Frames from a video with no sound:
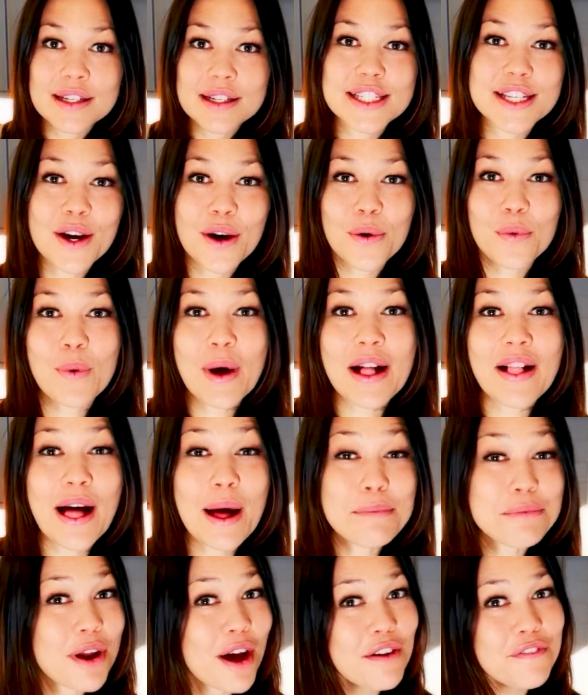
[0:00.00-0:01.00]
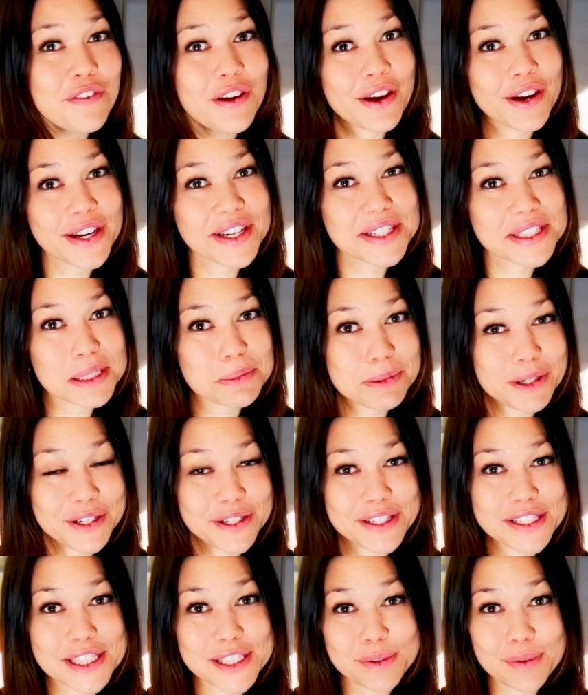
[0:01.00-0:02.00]
So, while I'm not very
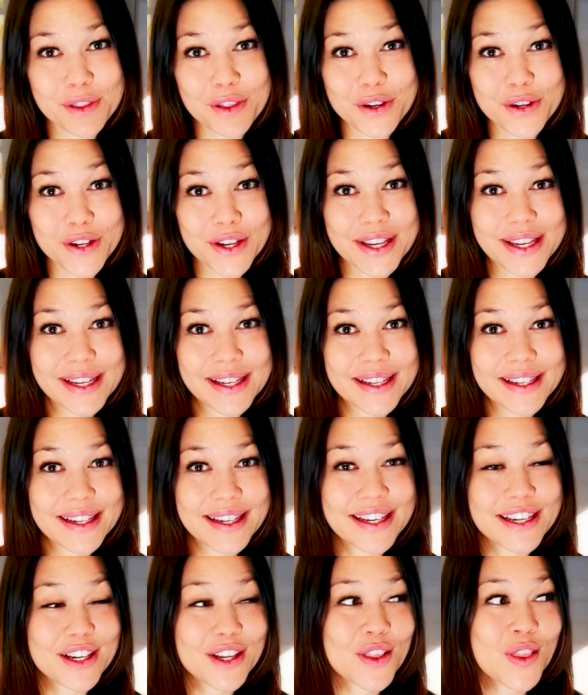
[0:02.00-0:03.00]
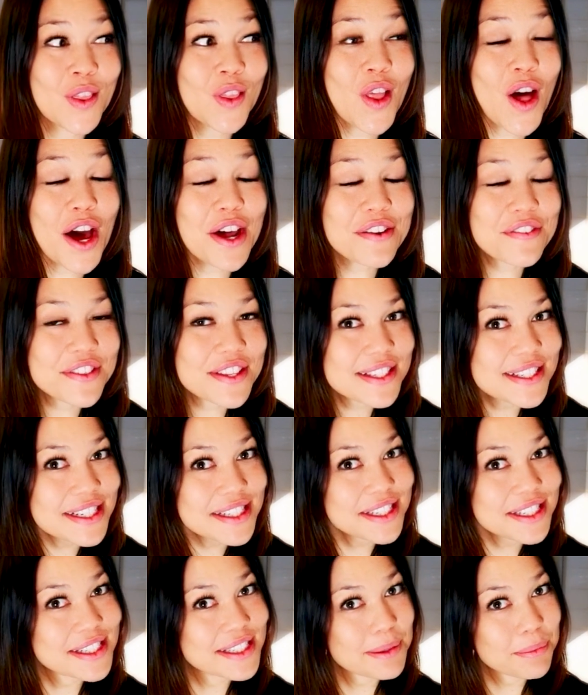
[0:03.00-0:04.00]
experienced with cooking, and a lot of the
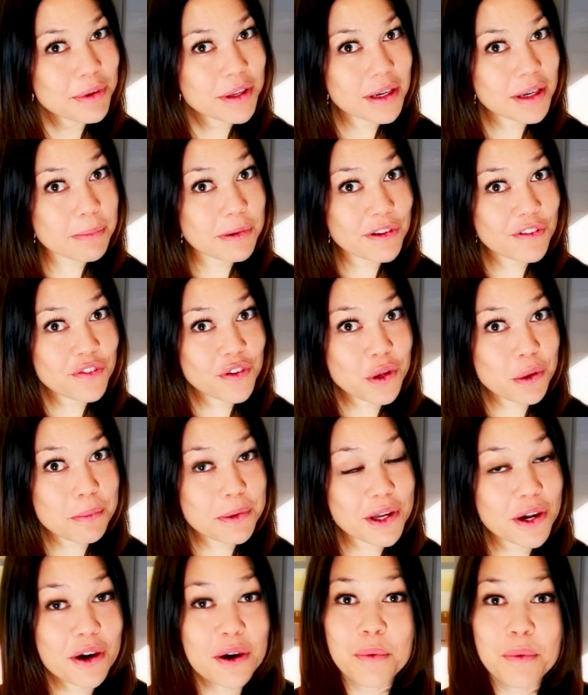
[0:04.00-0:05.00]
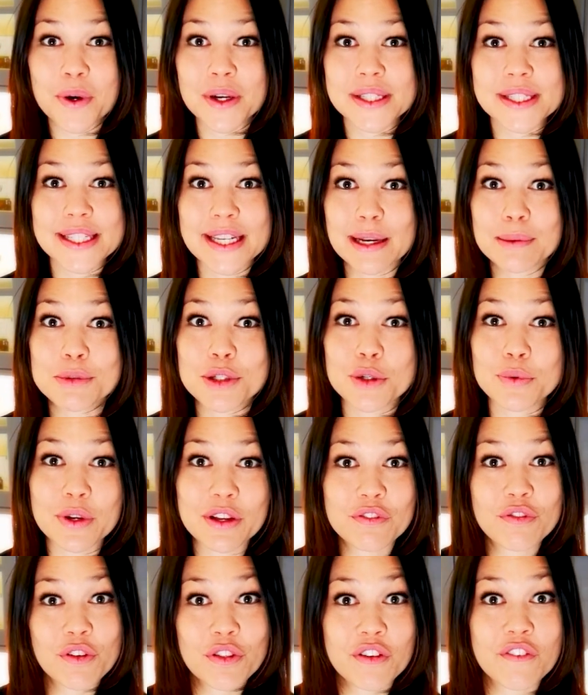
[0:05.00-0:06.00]
dishes I'm going to be filming are ones that I'm doing
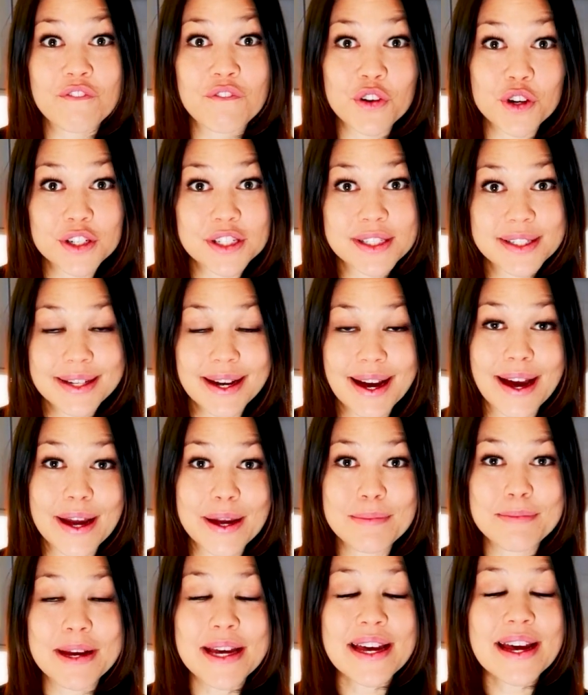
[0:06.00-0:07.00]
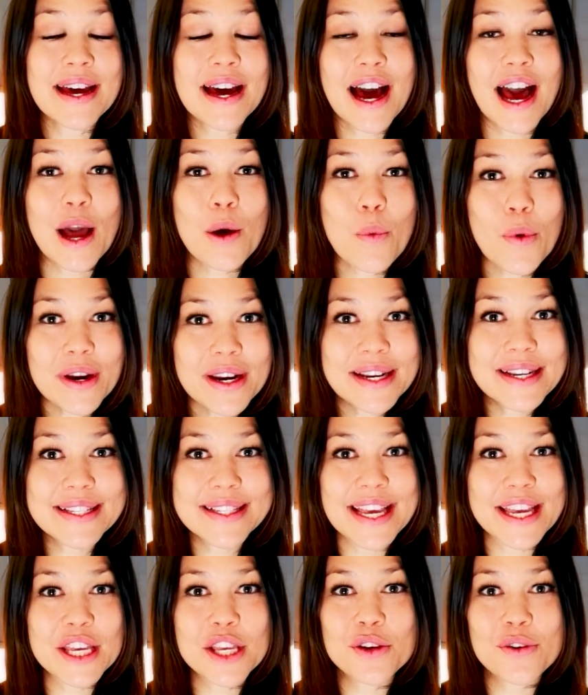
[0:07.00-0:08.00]
for the first time, I wanted to
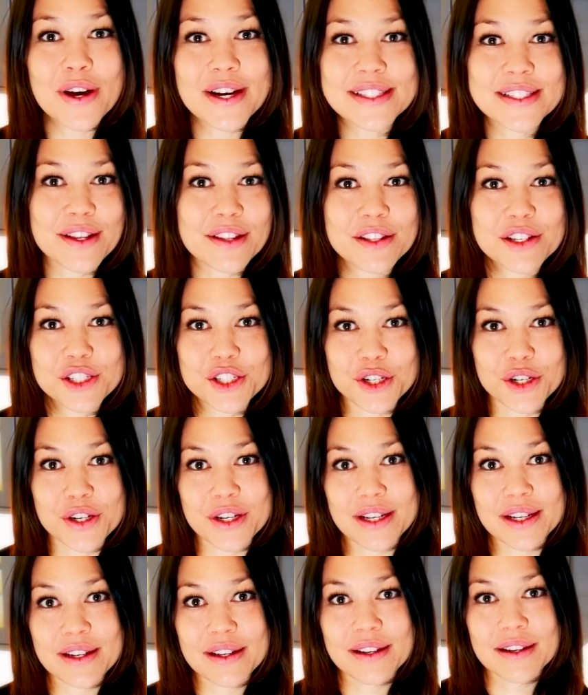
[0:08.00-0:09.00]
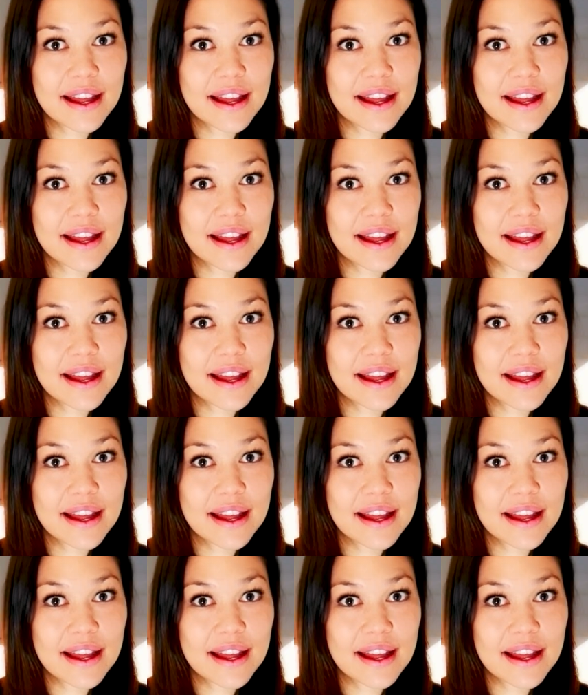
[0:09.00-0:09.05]
take you guys on the journey.